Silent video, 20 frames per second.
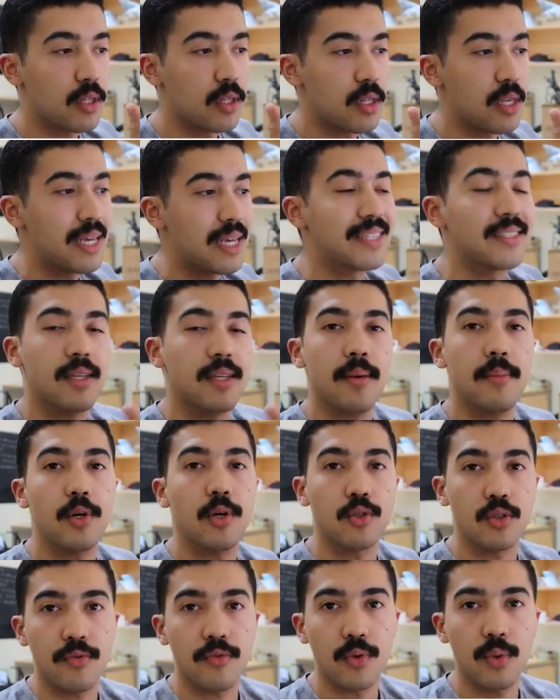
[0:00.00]
the
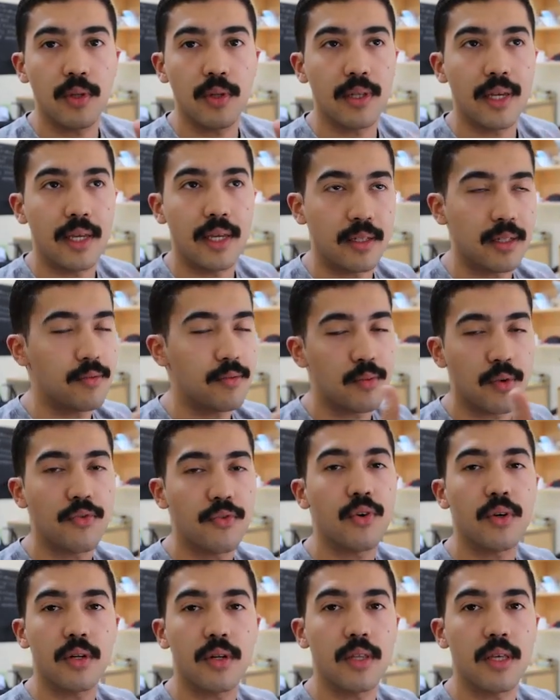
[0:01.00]
examiners, if you will,
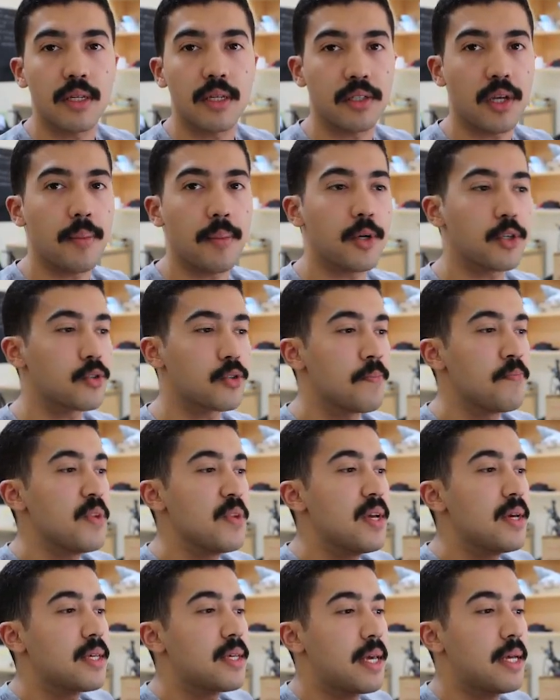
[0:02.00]
referring to the examiners,
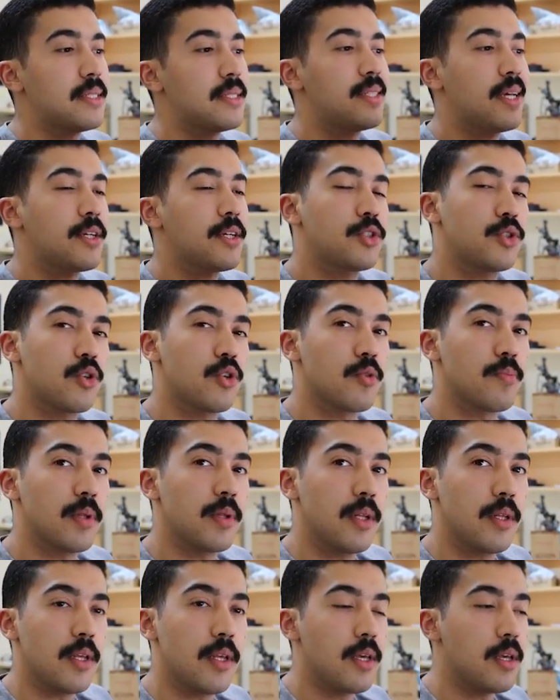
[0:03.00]
can test your
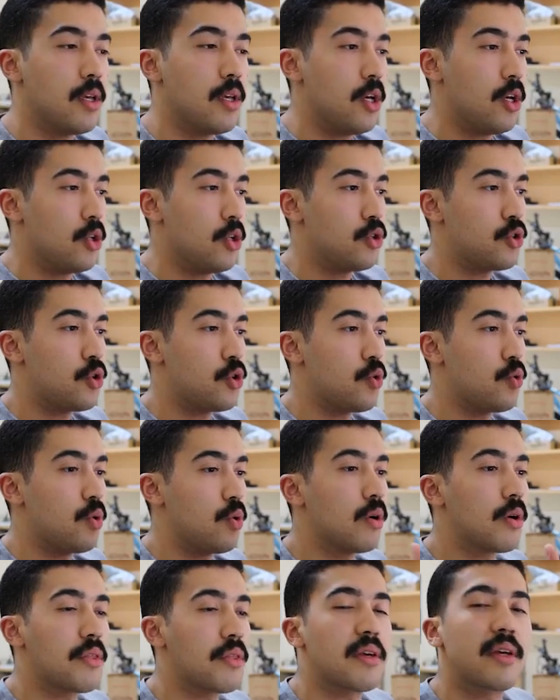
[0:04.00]
ability
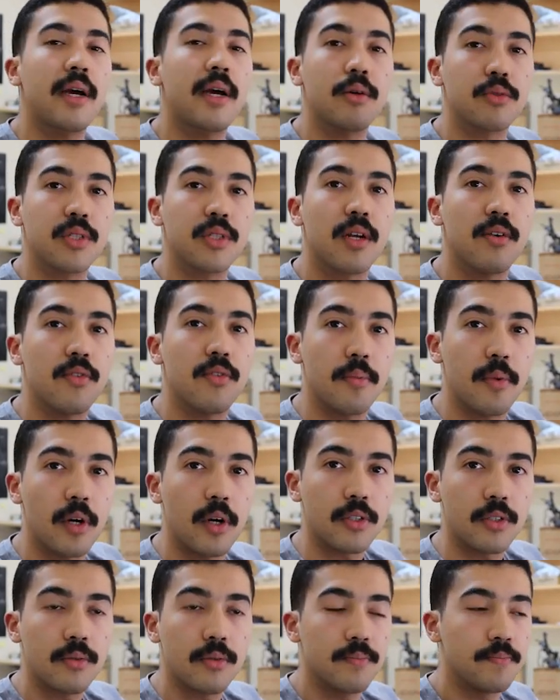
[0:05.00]
to think outside of the
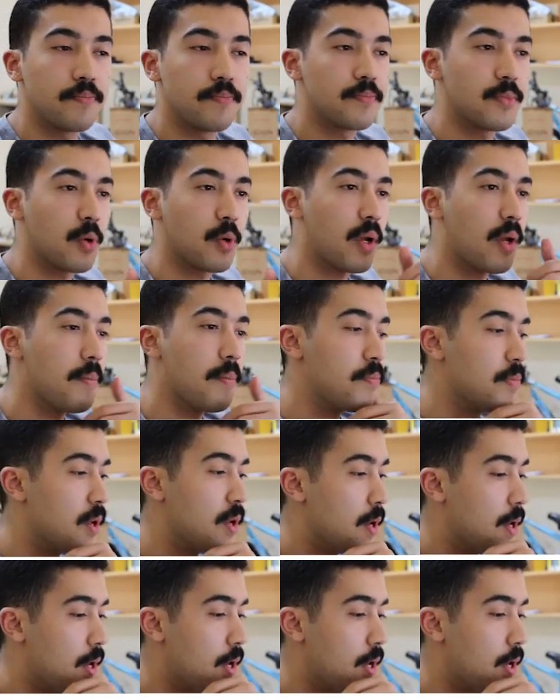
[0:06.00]
box. Okay.